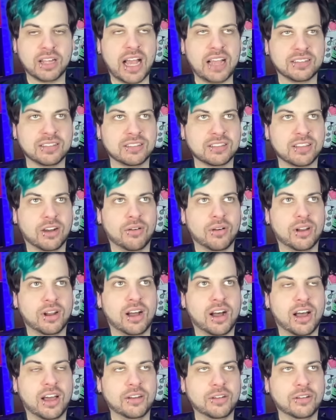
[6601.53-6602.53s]
glasses
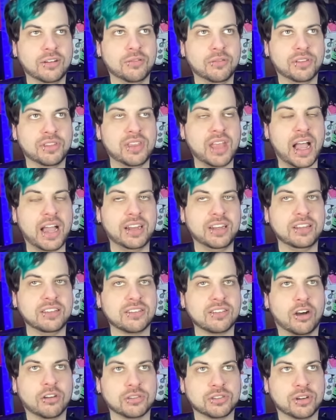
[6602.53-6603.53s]
going on with
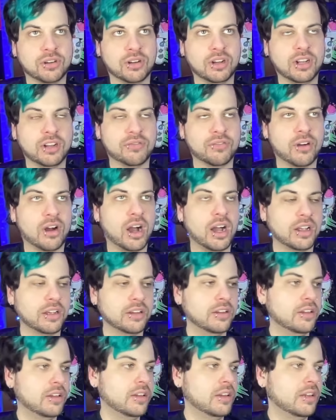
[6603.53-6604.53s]
90s alternative
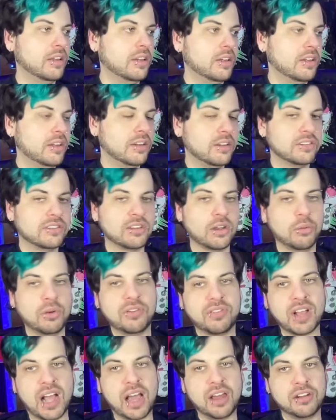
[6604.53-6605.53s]
rock. So
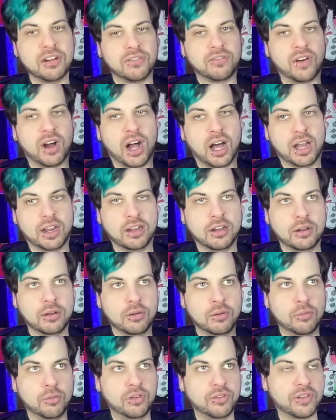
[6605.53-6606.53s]
we've got Nirvana,
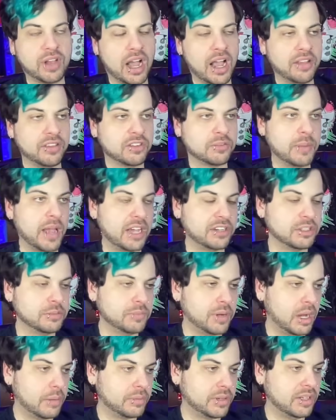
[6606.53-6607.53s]
we've got
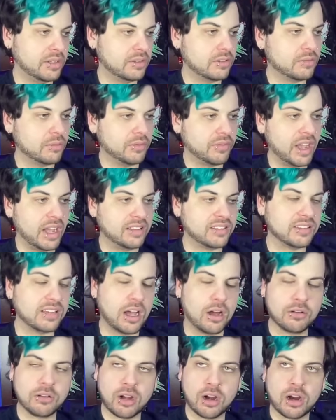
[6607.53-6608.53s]
Smashing Pumpkins, we've got
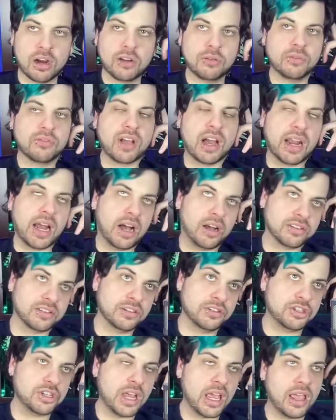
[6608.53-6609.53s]
Soundgarden, we've got
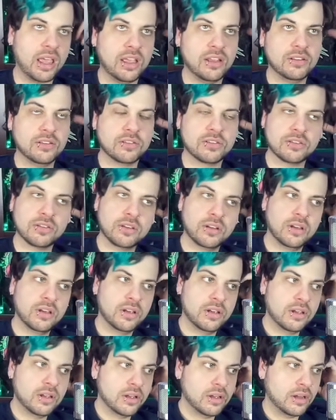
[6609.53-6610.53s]
Alice in chains,
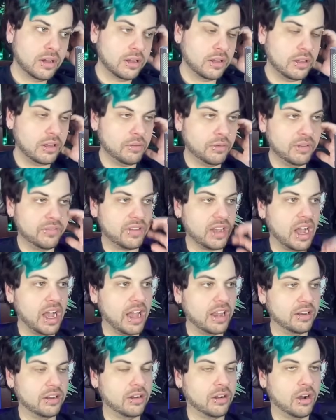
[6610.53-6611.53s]
we've
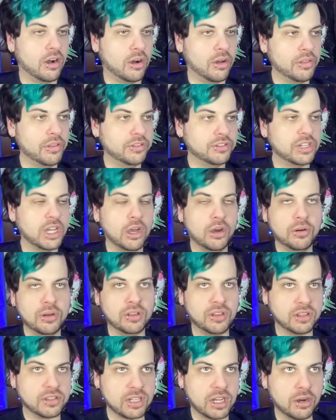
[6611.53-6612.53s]
got all
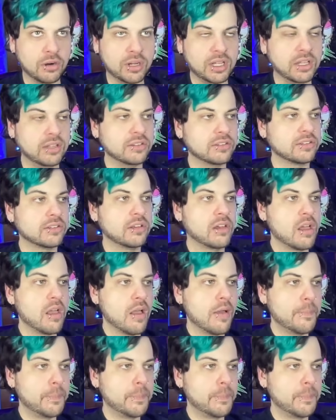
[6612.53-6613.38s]
the Toadies.